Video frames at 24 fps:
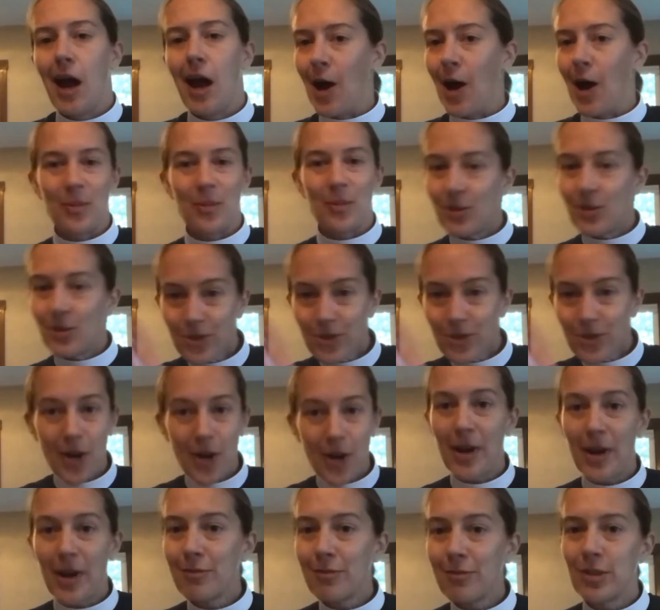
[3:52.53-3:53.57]
But you can draw
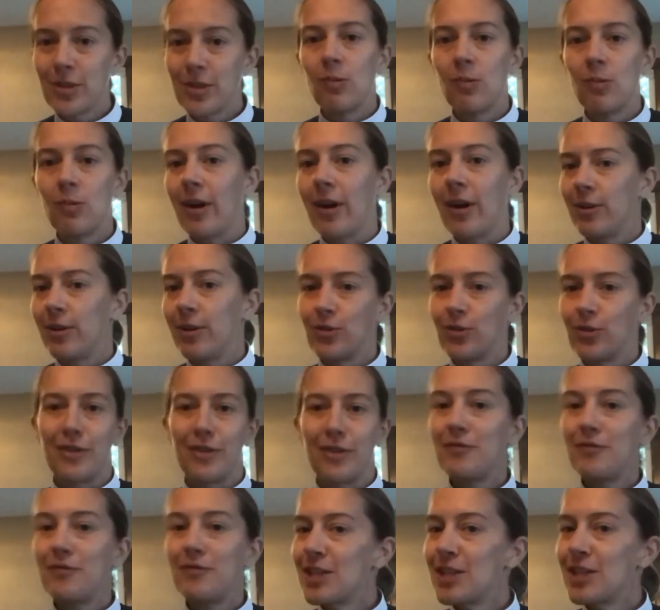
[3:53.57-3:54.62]
whatever you want. You can draw
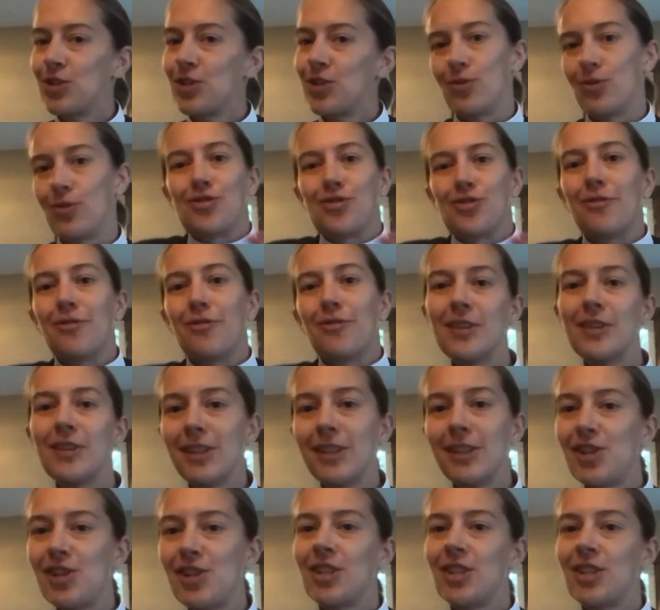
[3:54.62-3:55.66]
fish, you can draw
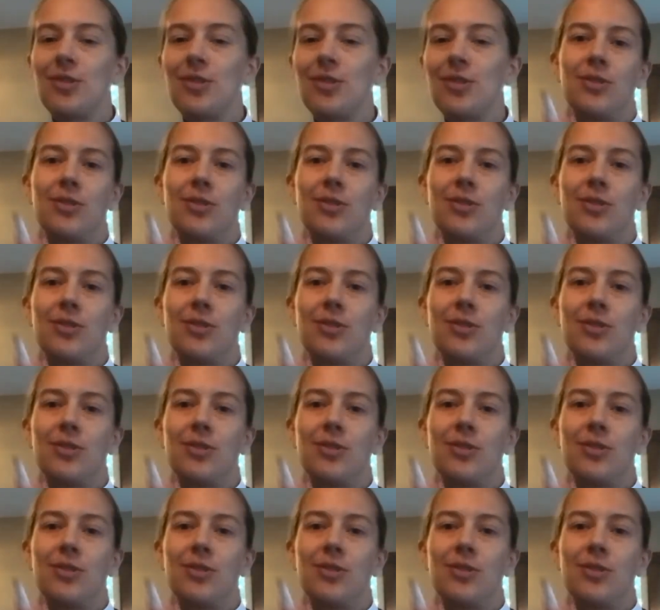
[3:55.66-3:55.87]
villages,